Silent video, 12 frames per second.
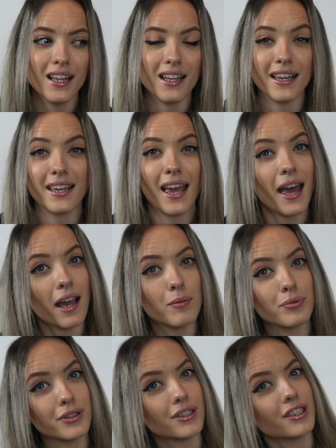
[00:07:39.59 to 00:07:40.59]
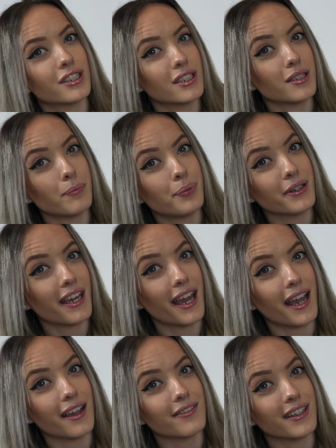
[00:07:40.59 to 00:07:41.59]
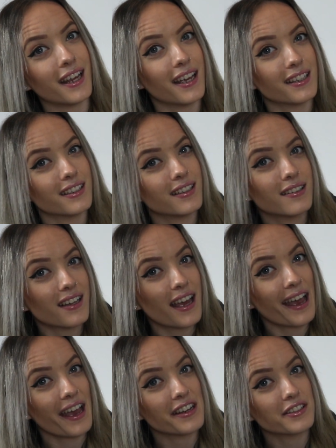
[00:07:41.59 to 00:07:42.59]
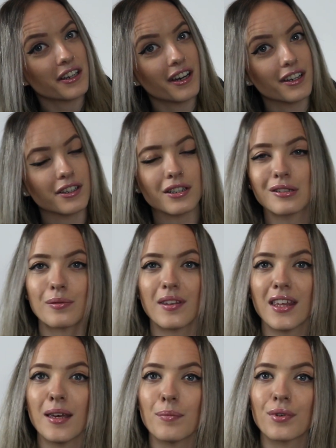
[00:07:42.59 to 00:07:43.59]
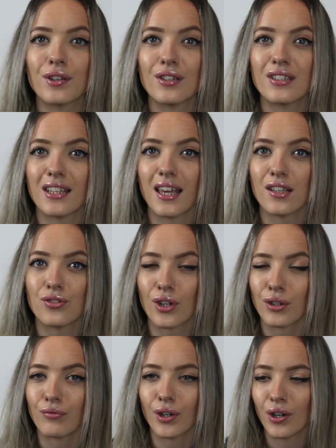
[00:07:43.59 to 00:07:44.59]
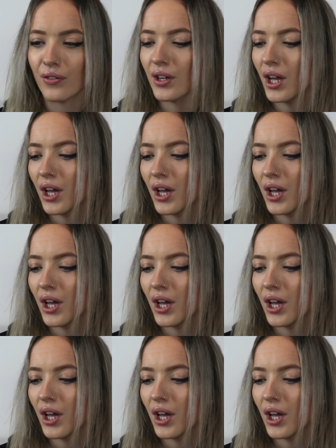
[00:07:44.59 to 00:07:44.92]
like a hairbrush, you put your hair in it and your head kind of goes with it because it is so rough.